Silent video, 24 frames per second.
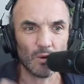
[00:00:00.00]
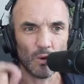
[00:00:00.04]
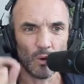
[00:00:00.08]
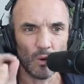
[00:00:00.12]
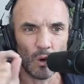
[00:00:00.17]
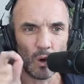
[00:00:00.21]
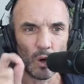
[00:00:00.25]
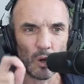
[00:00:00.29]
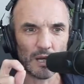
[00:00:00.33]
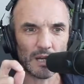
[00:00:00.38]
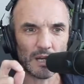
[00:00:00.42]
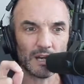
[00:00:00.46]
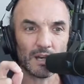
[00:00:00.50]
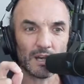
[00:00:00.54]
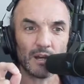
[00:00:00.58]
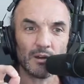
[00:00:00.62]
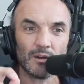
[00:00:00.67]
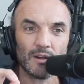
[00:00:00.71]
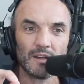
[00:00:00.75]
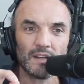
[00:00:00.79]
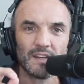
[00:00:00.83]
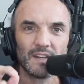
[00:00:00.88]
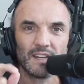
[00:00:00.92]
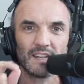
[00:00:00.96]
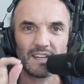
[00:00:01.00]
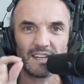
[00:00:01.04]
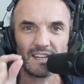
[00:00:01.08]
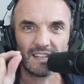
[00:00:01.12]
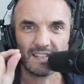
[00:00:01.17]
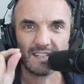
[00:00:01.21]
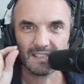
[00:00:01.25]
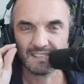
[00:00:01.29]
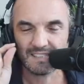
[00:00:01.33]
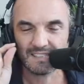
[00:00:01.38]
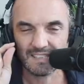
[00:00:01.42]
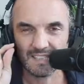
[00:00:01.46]
Audio
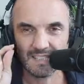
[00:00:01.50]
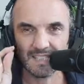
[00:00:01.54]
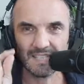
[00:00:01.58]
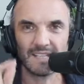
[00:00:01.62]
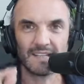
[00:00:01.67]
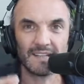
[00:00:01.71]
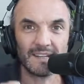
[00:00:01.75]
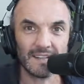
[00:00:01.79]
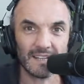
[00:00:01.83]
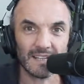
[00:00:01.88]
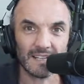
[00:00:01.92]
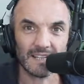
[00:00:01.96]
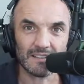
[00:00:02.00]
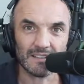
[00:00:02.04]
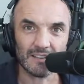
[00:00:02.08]
is key.